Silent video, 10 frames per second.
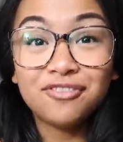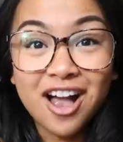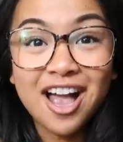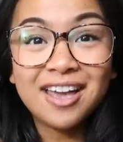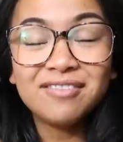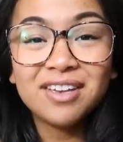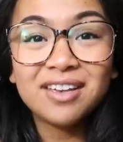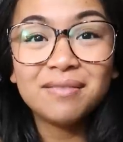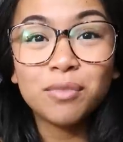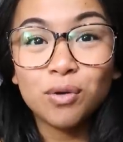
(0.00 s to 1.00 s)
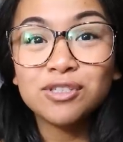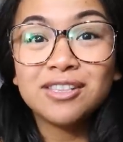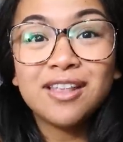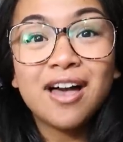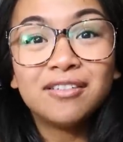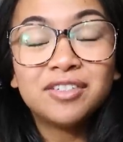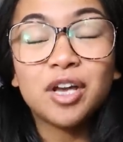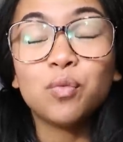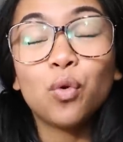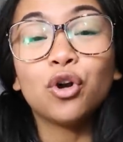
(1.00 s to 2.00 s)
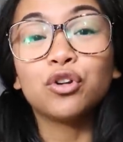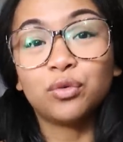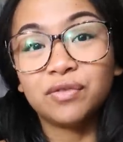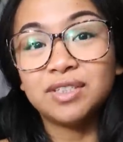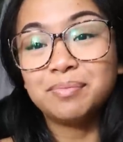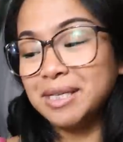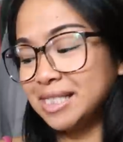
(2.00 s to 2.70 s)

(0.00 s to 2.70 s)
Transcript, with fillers: 5 most loved and worn thrifted